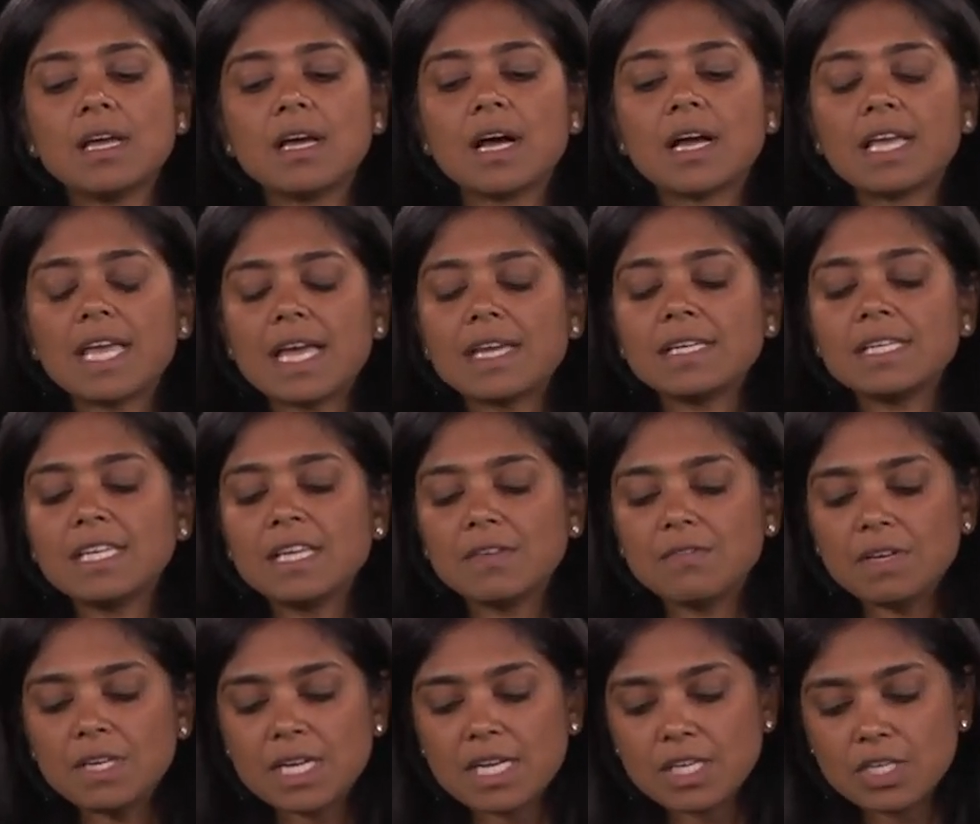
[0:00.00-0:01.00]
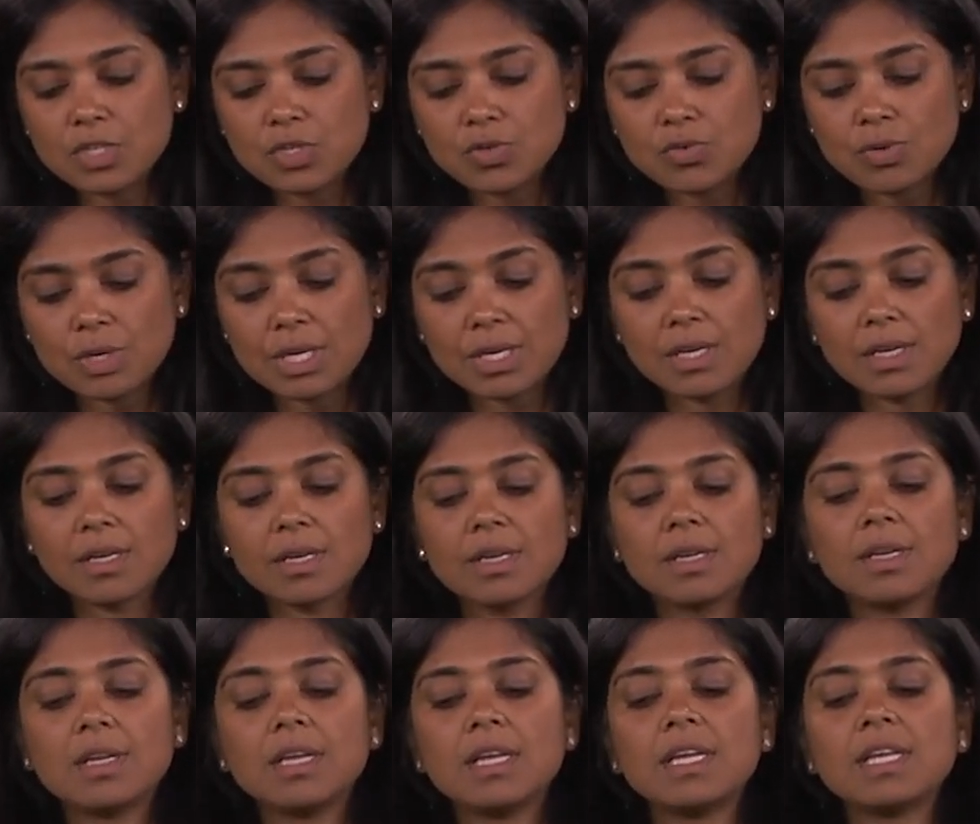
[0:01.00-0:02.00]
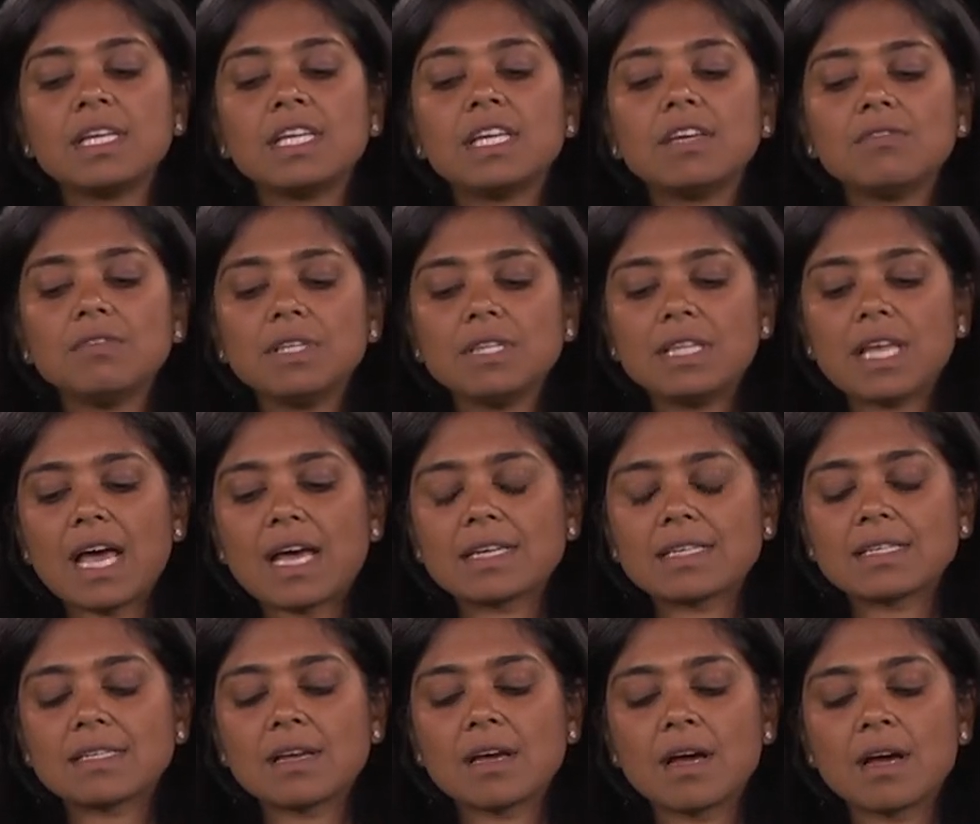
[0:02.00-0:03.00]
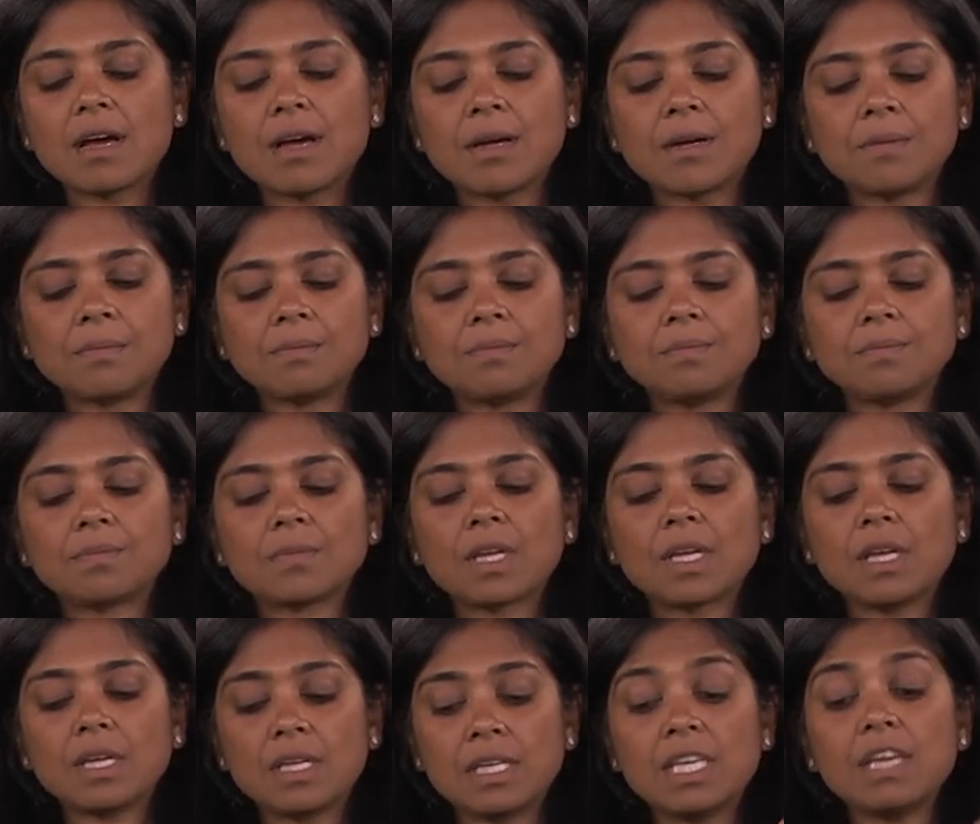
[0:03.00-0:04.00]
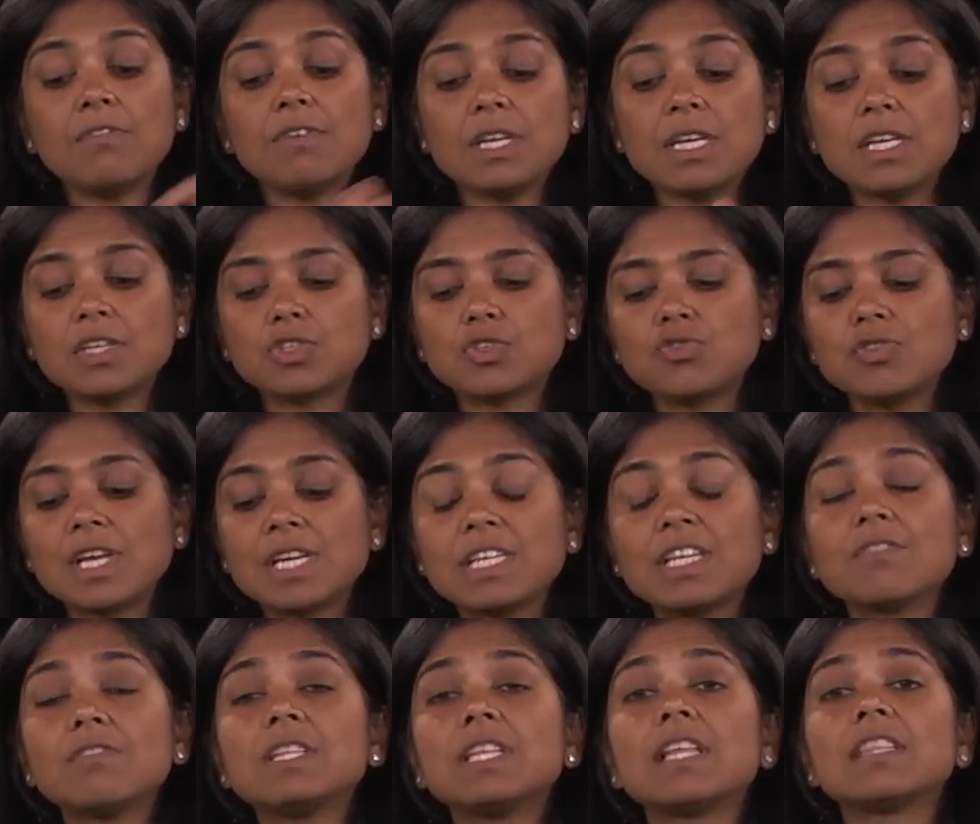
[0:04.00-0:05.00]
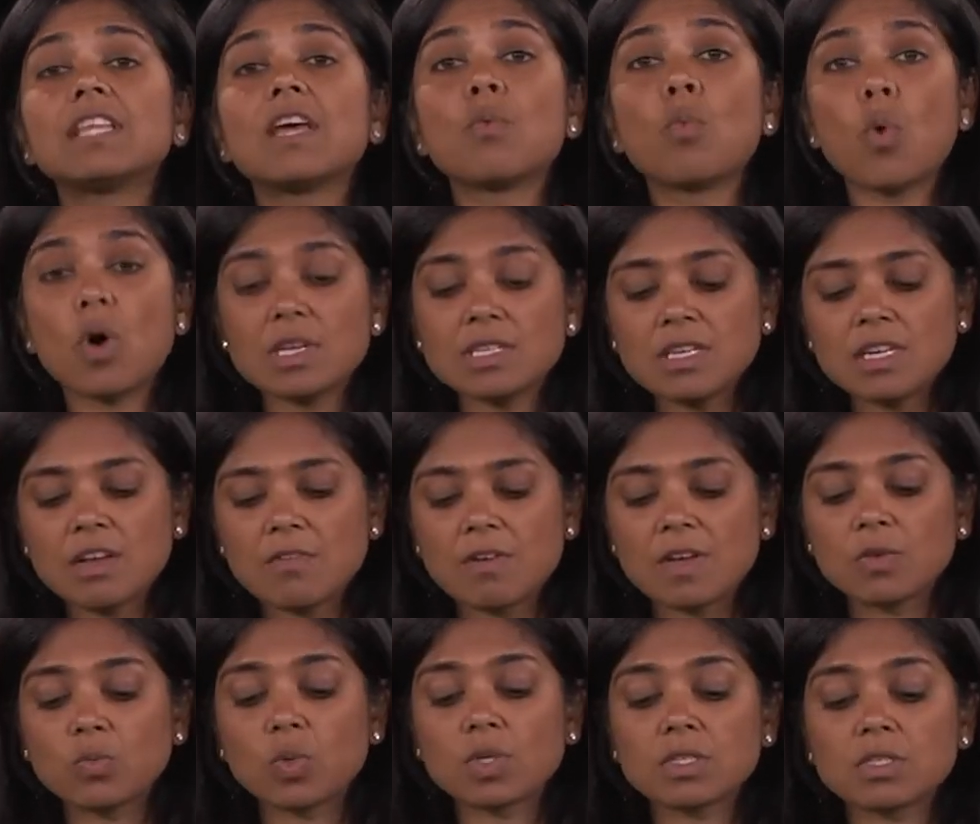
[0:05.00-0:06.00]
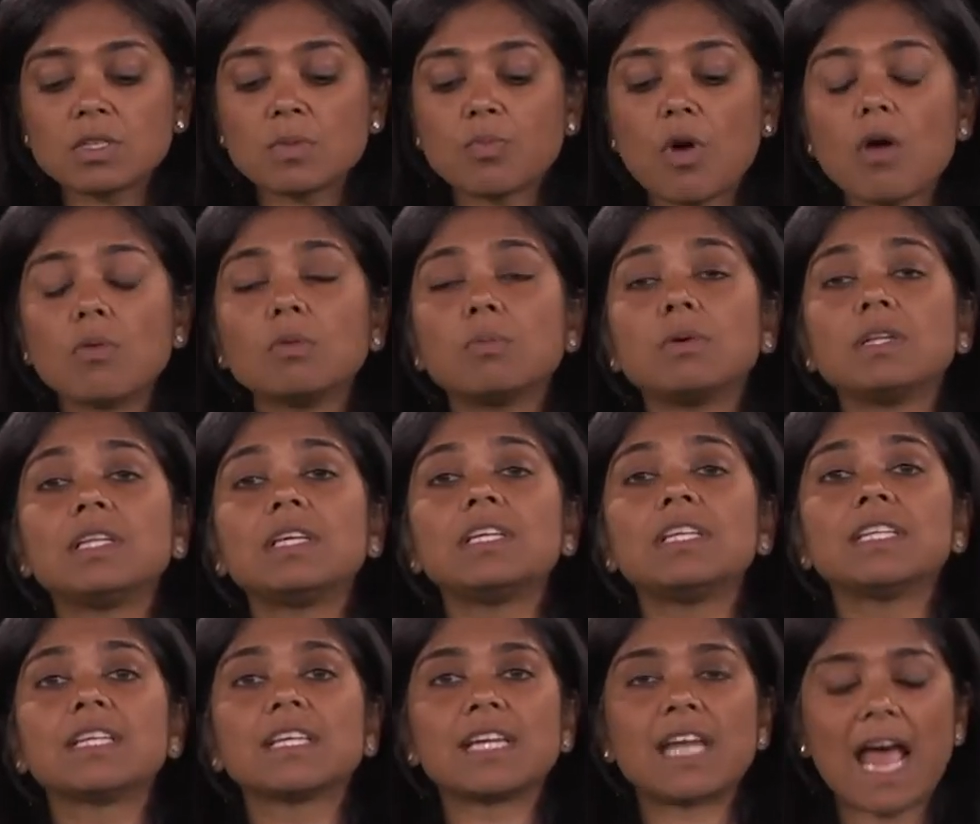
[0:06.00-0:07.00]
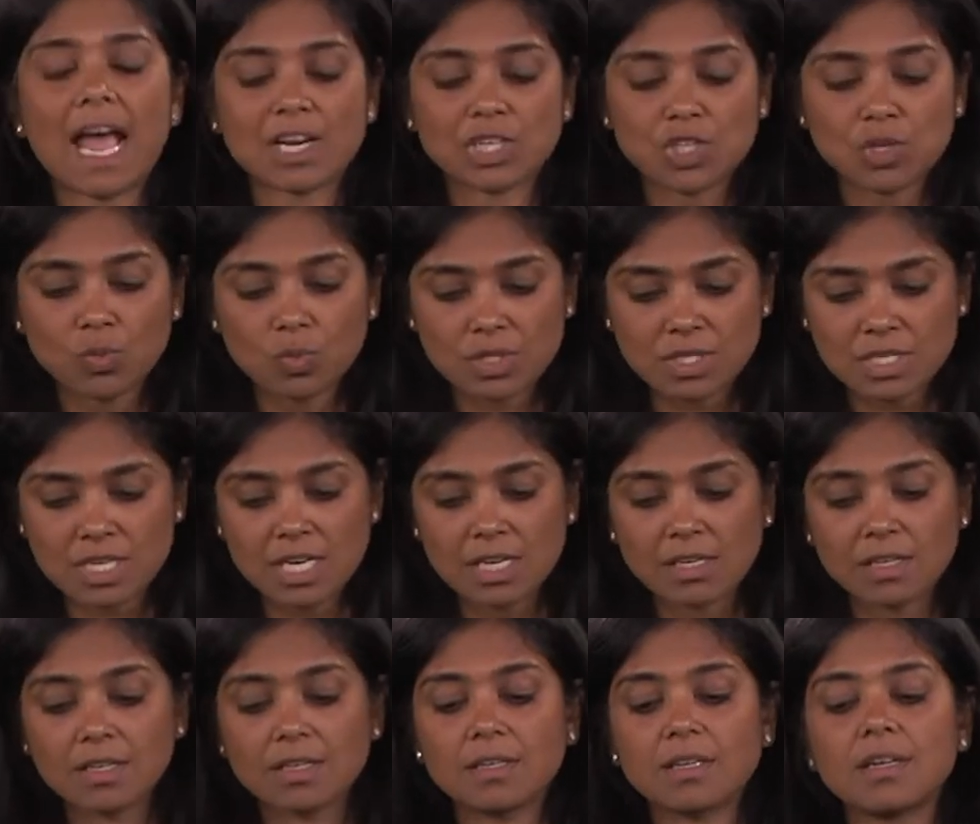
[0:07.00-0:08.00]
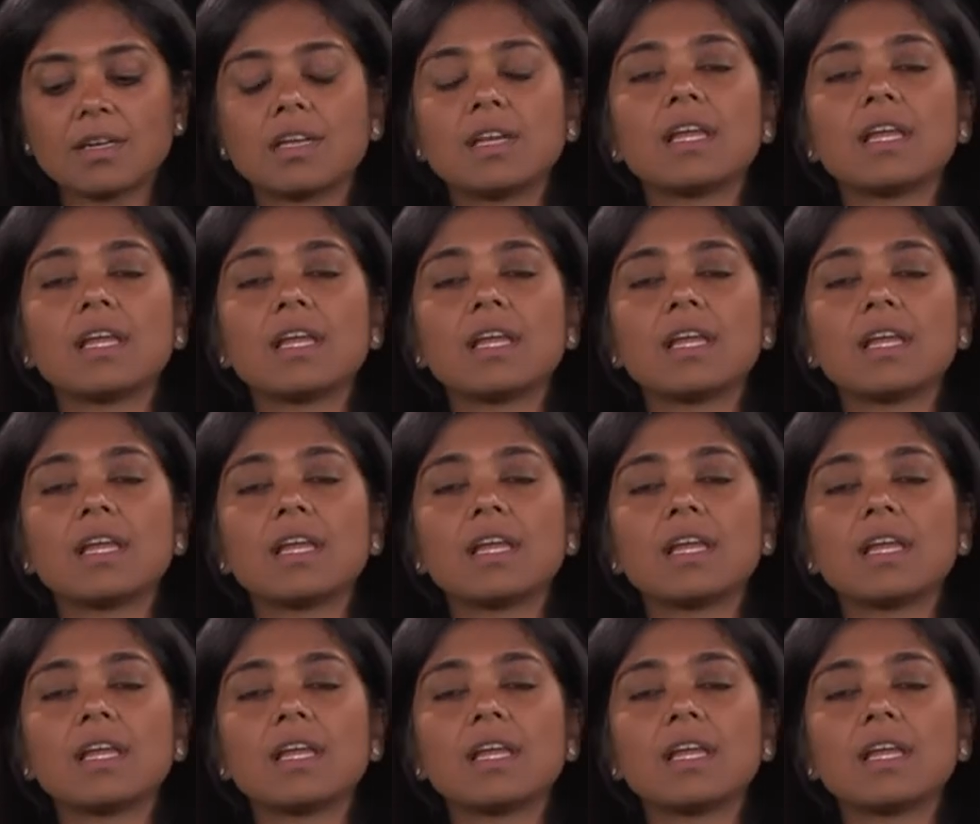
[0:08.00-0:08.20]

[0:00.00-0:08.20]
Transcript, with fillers: again, given history, given that, um, given history and given that there was an event, what is the probability that an action was taken?